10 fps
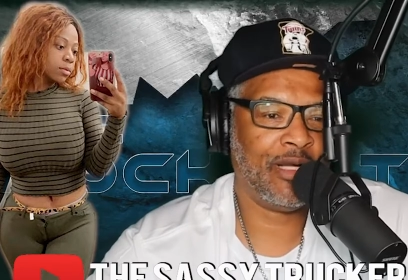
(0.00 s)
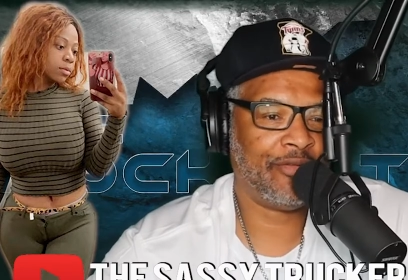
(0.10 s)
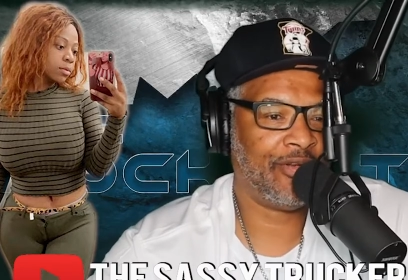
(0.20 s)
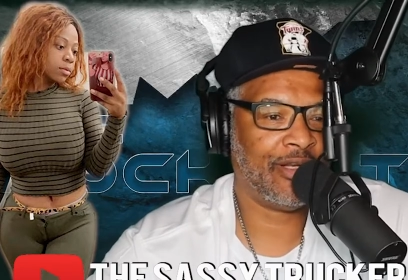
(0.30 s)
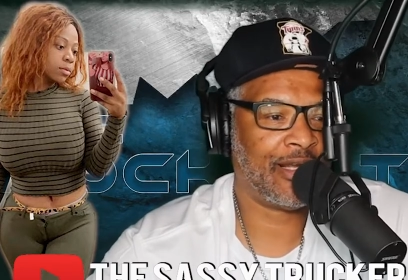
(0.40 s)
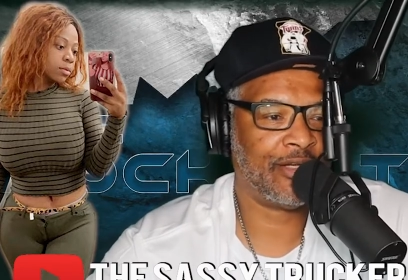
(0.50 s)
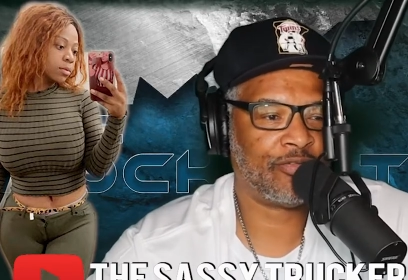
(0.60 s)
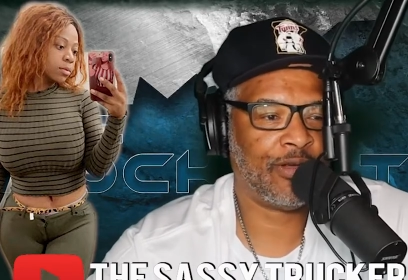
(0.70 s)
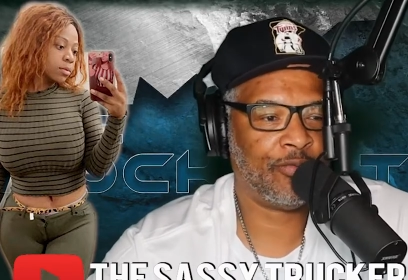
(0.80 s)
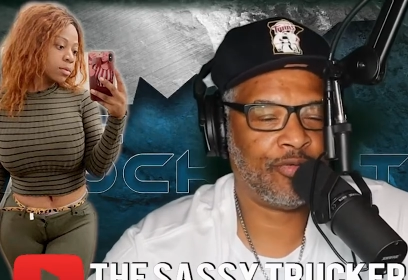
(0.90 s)
Speaker 1: months and the
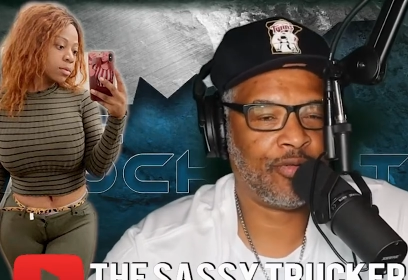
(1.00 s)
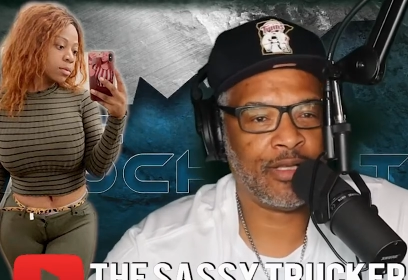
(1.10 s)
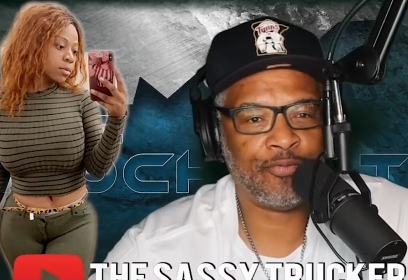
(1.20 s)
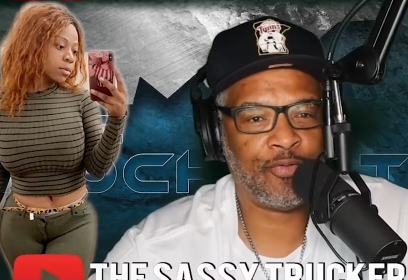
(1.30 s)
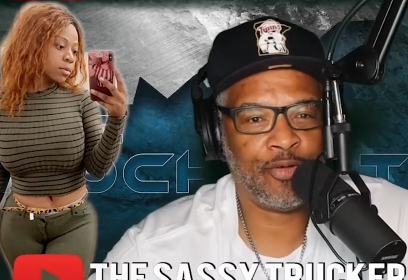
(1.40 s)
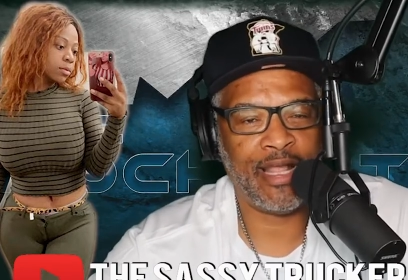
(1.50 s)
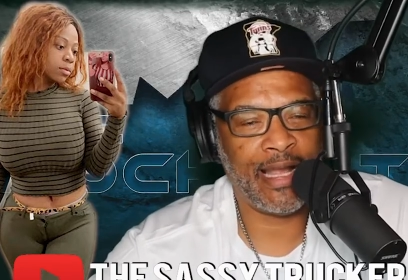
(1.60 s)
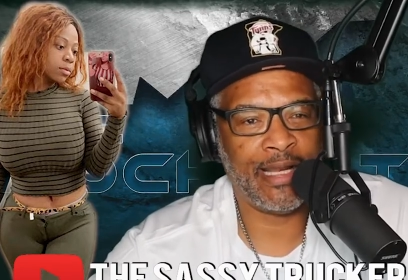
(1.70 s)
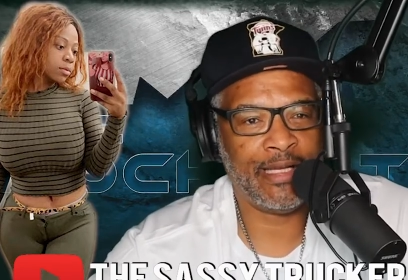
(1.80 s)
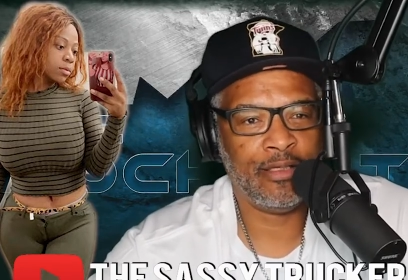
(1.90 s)
contract was only for
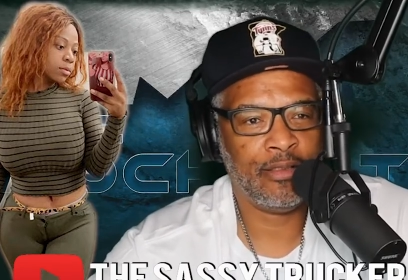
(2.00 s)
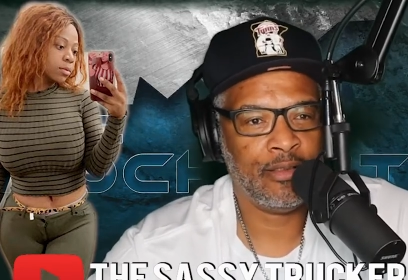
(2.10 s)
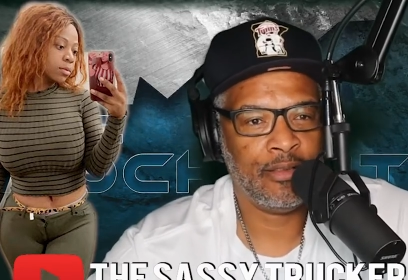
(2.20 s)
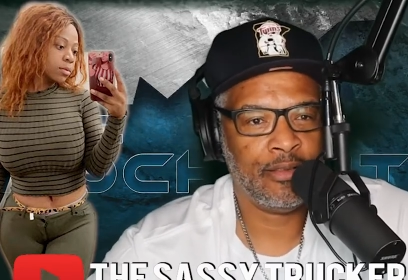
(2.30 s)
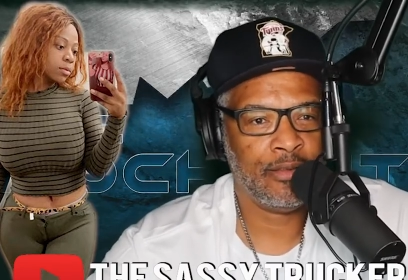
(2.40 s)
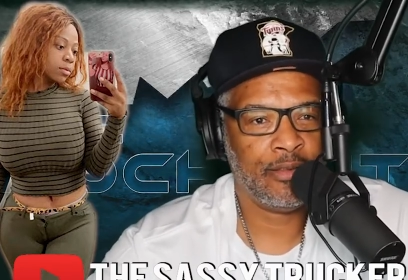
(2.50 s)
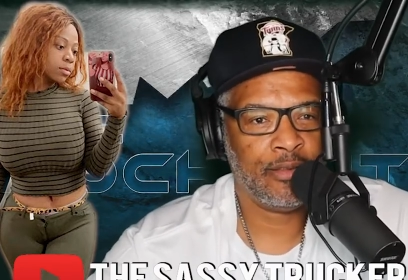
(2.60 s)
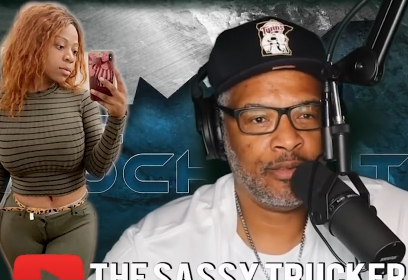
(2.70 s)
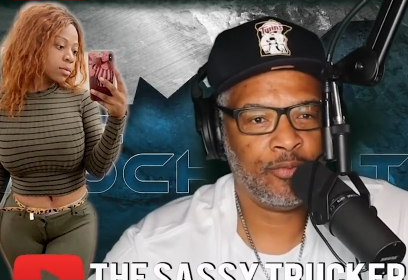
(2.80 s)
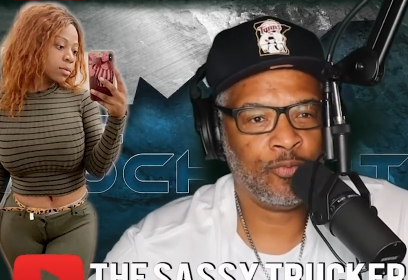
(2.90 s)
9,
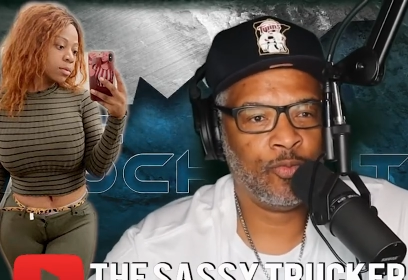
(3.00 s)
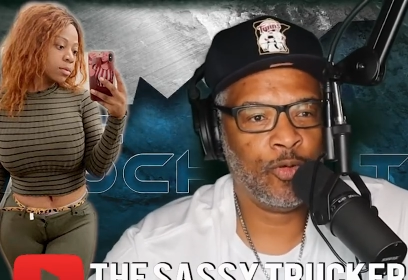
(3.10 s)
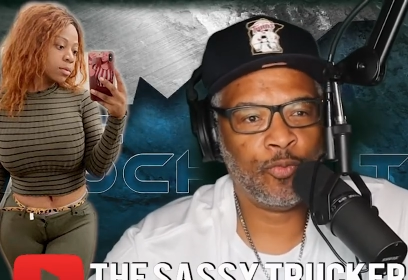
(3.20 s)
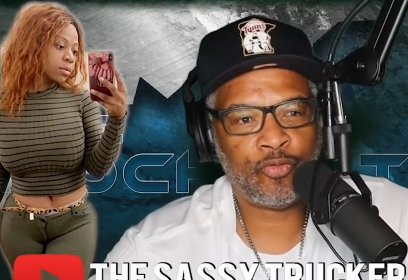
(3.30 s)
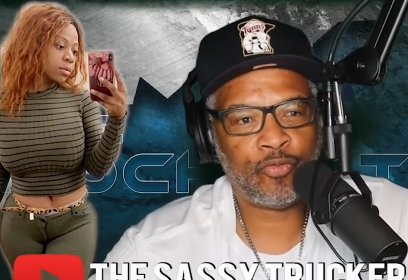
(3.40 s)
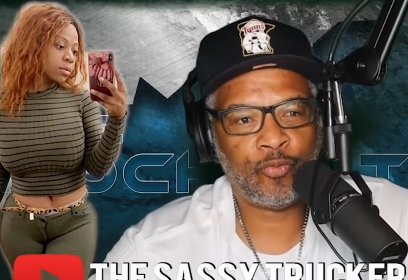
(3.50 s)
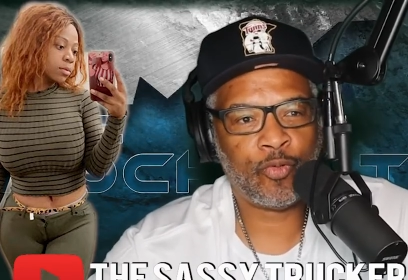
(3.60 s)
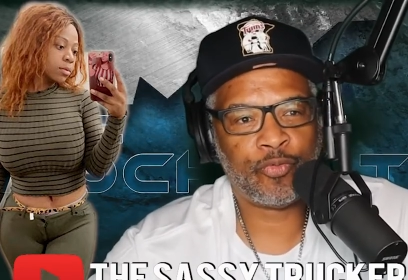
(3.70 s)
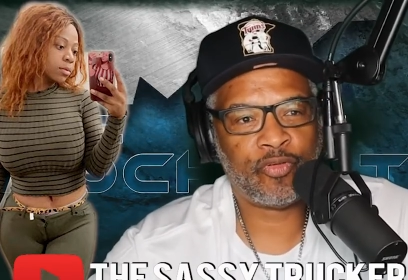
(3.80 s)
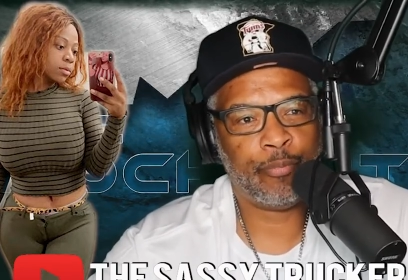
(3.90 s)
what
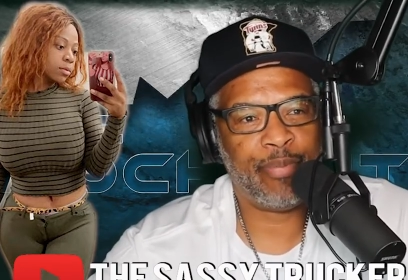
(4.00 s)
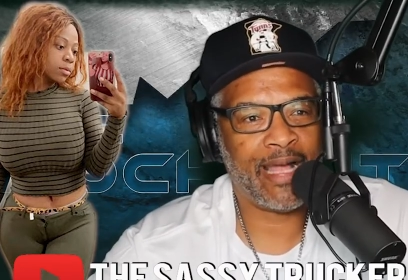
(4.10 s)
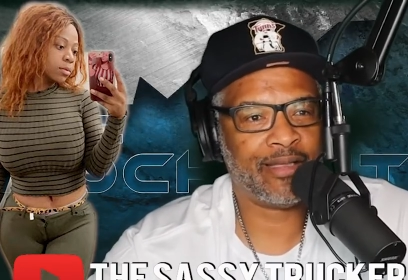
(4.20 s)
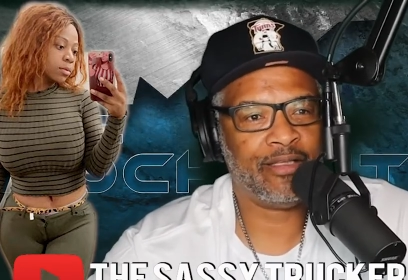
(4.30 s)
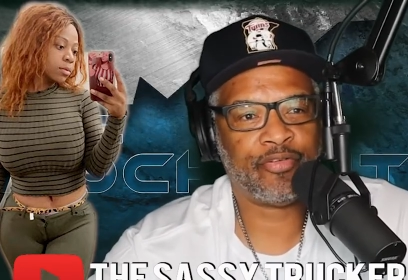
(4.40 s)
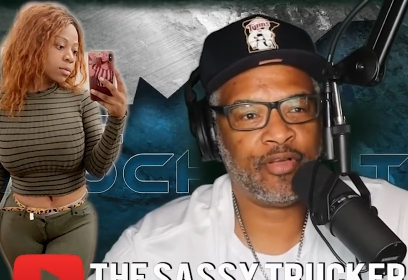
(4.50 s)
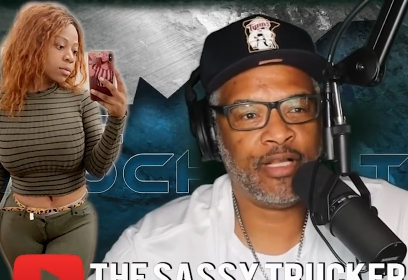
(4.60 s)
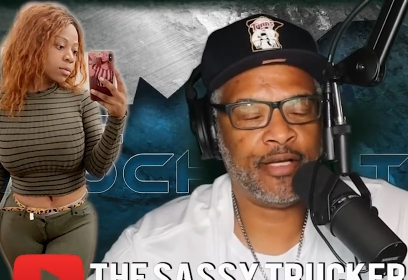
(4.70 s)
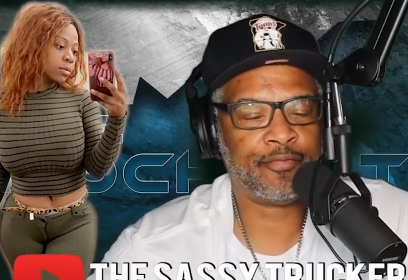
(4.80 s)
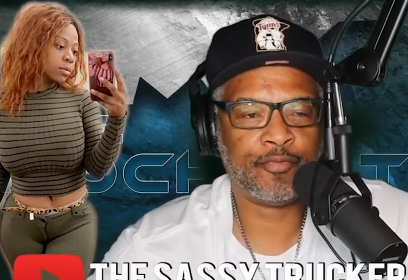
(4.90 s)
was the balance
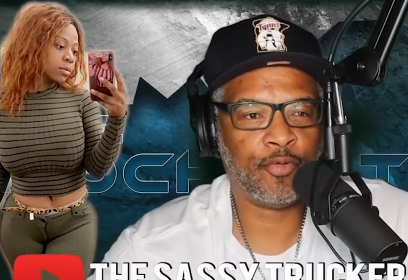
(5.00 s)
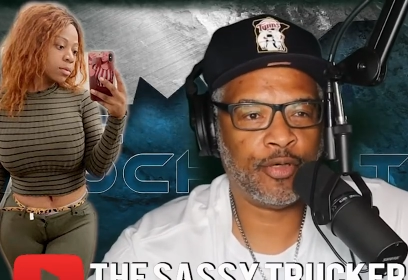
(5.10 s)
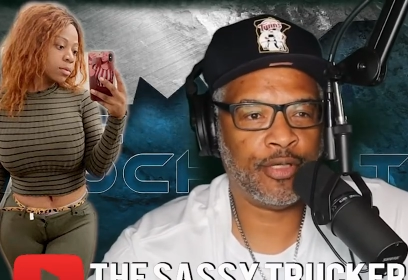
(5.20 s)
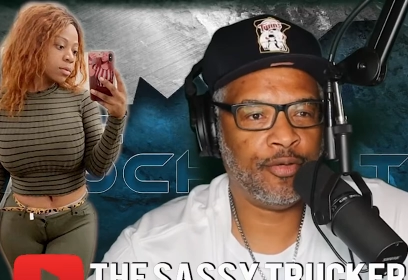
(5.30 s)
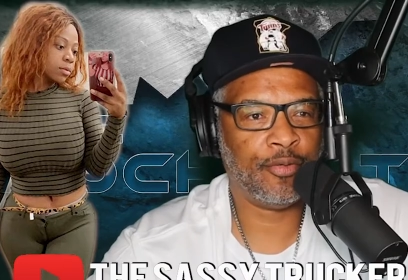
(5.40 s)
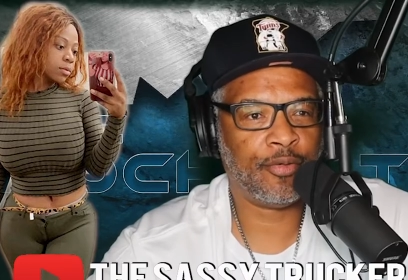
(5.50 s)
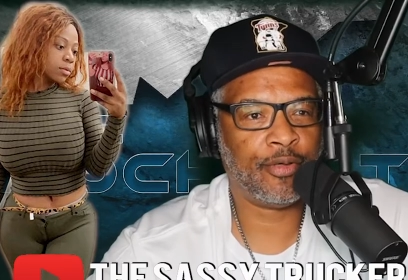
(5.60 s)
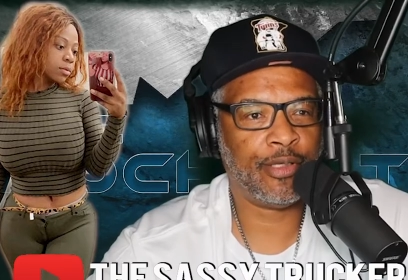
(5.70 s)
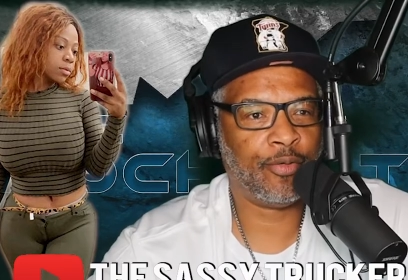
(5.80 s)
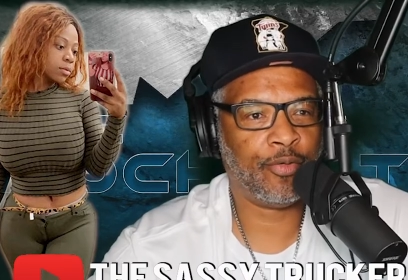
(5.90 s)
left on
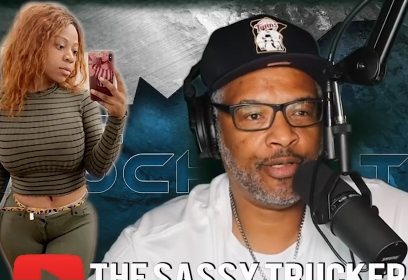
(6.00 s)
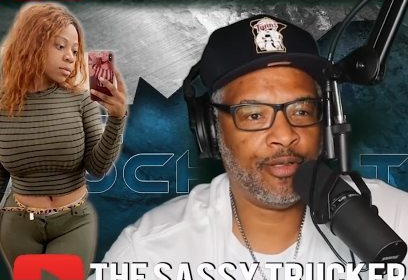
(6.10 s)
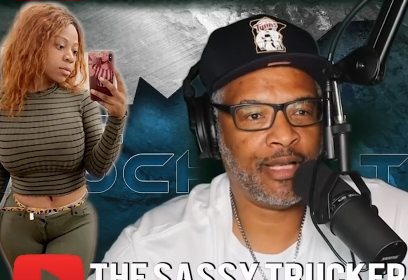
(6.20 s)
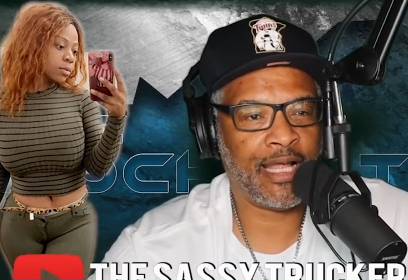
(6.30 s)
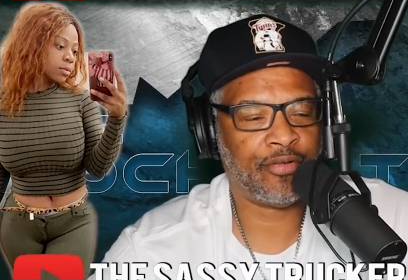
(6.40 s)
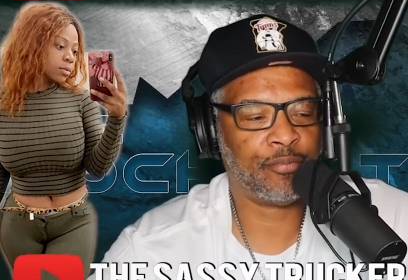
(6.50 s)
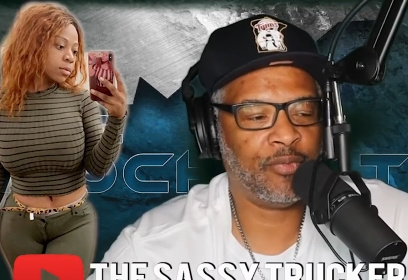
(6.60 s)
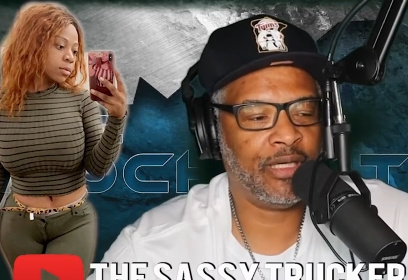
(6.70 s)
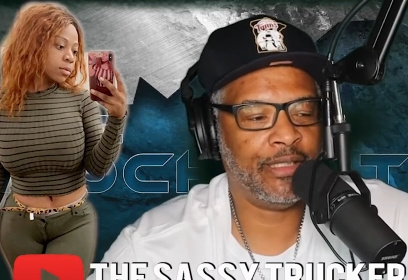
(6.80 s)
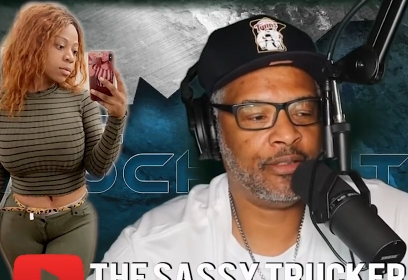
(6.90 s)
the last
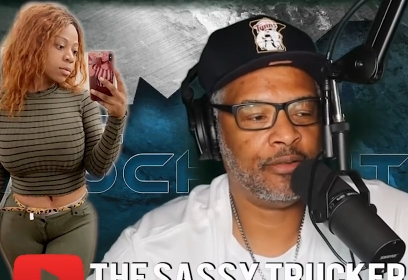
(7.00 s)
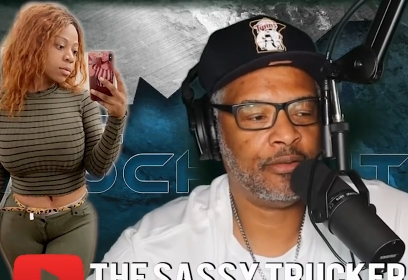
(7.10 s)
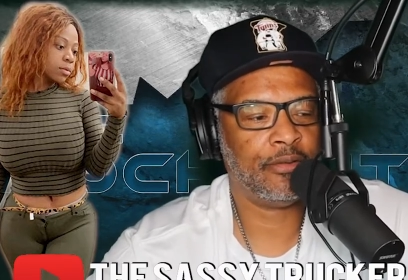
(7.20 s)
month?